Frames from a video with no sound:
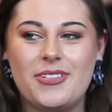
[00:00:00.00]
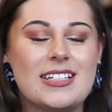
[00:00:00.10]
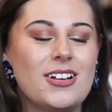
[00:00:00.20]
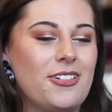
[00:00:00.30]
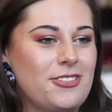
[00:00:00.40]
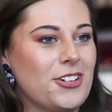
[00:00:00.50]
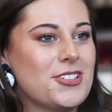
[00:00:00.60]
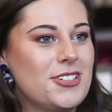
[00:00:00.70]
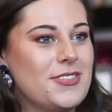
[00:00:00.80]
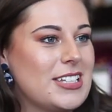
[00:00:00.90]
There is a lot of
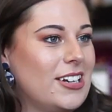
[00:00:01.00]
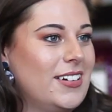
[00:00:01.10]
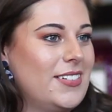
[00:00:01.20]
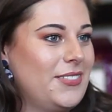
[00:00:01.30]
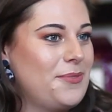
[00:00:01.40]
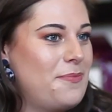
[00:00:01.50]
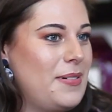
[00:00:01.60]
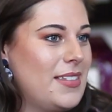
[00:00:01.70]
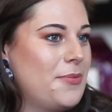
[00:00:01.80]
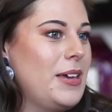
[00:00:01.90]
crossovers.
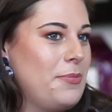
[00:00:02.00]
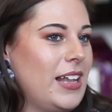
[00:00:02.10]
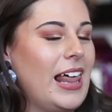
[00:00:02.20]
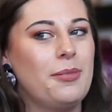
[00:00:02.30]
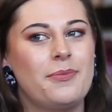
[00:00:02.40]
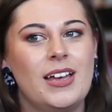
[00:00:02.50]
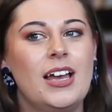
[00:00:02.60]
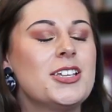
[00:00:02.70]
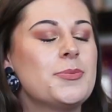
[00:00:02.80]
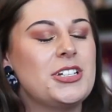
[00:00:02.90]
People help,
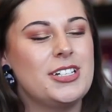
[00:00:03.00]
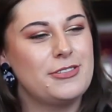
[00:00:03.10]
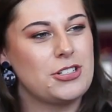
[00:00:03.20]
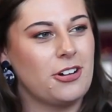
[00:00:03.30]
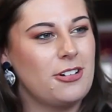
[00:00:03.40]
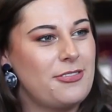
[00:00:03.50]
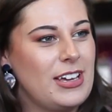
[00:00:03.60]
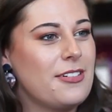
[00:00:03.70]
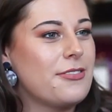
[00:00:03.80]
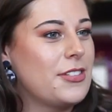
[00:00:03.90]
especially
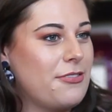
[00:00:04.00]
photography. If the